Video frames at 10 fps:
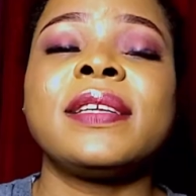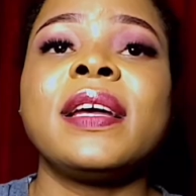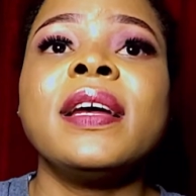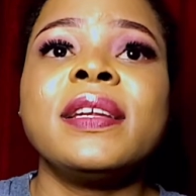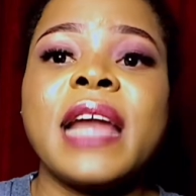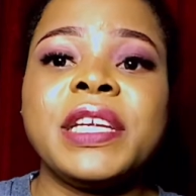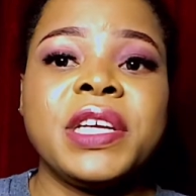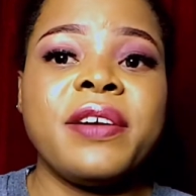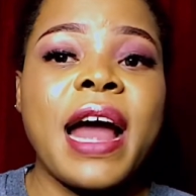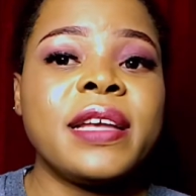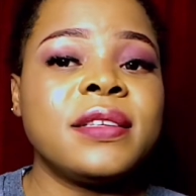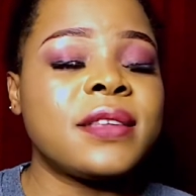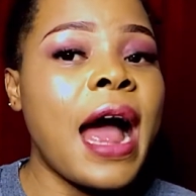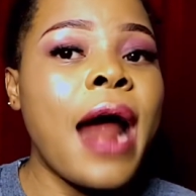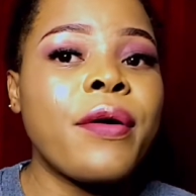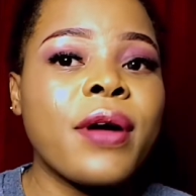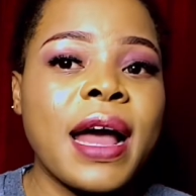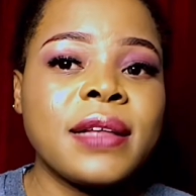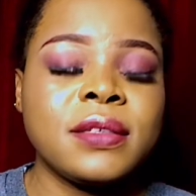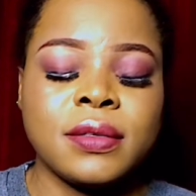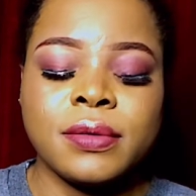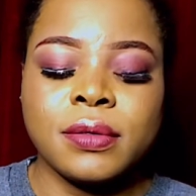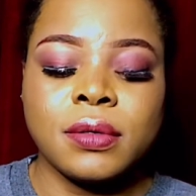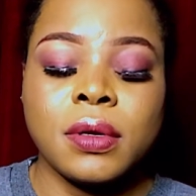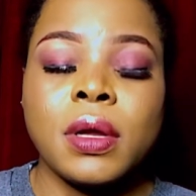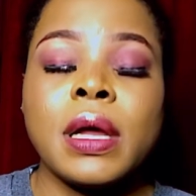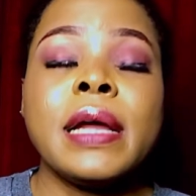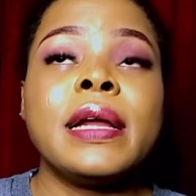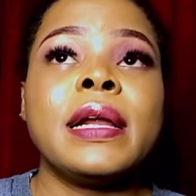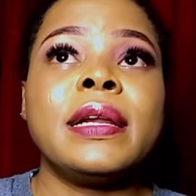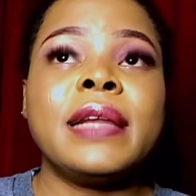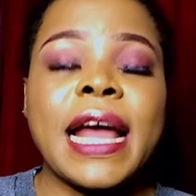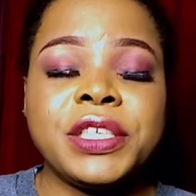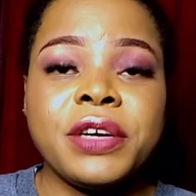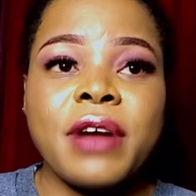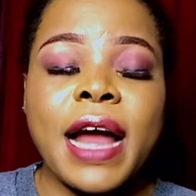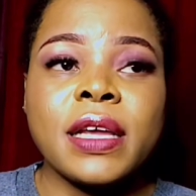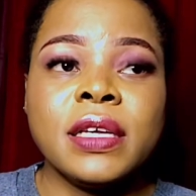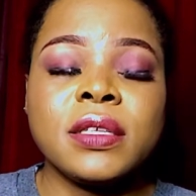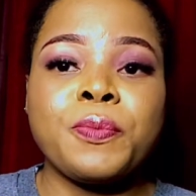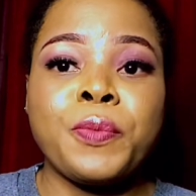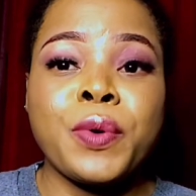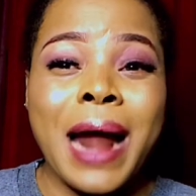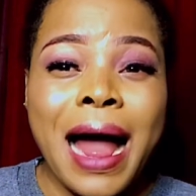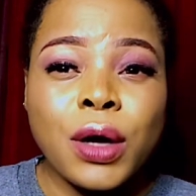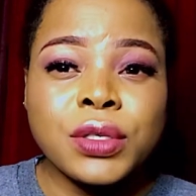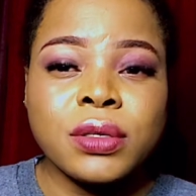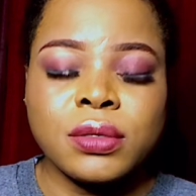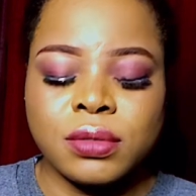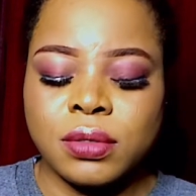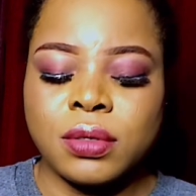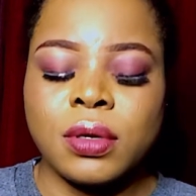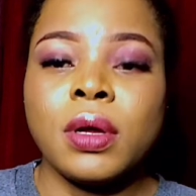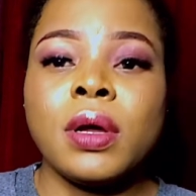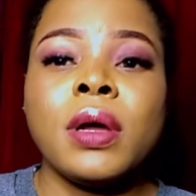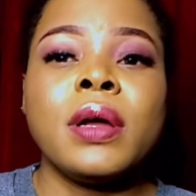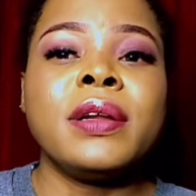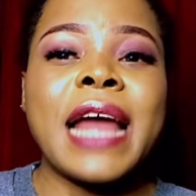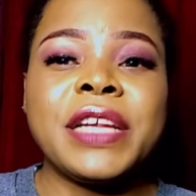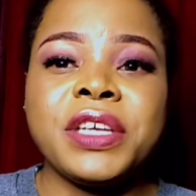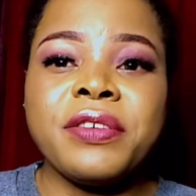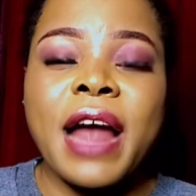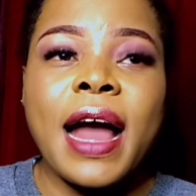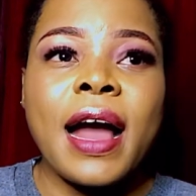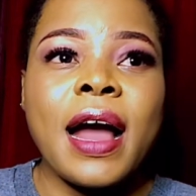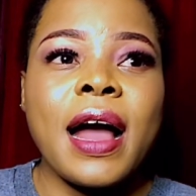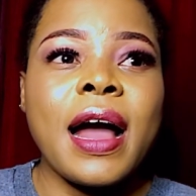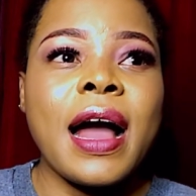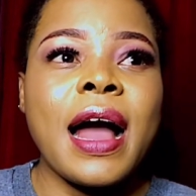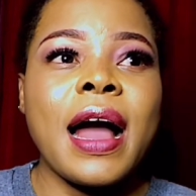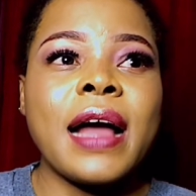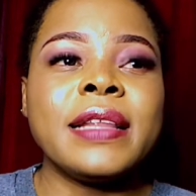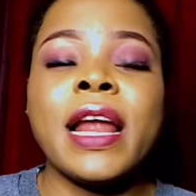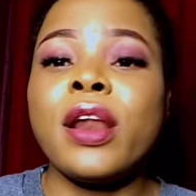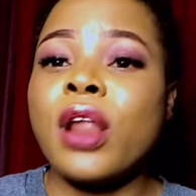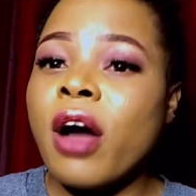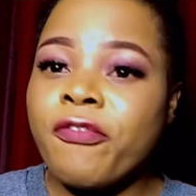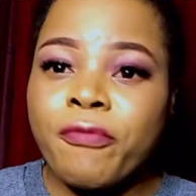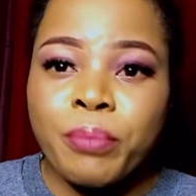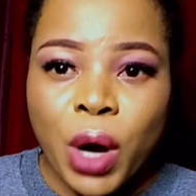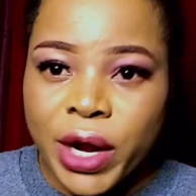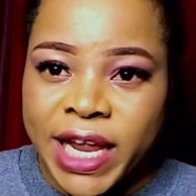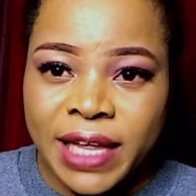Nigeria is arrogant. Nigeria is proud. Nigeria, they love money.